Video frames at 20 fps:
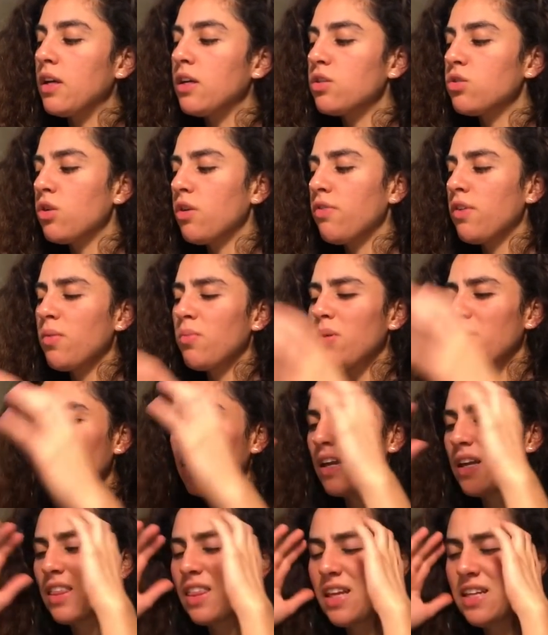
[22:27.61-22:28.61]
like sort of,
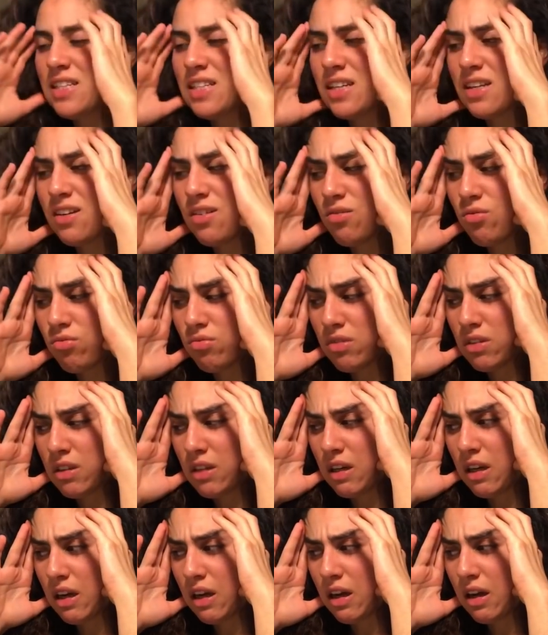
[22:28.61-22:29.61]
but like they didn't
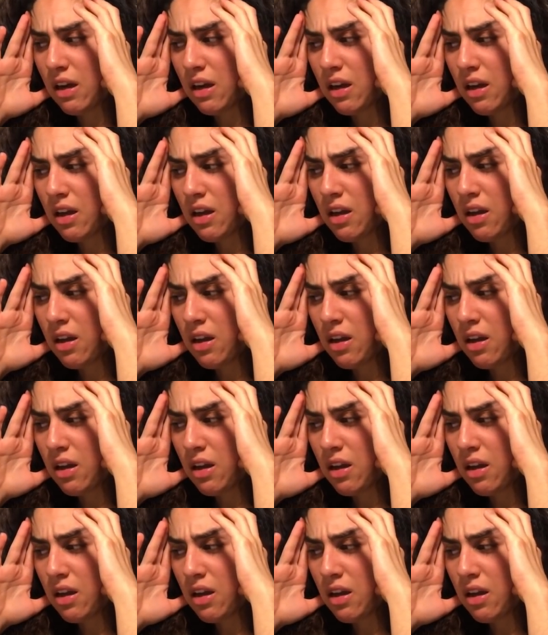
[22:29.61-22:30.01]
really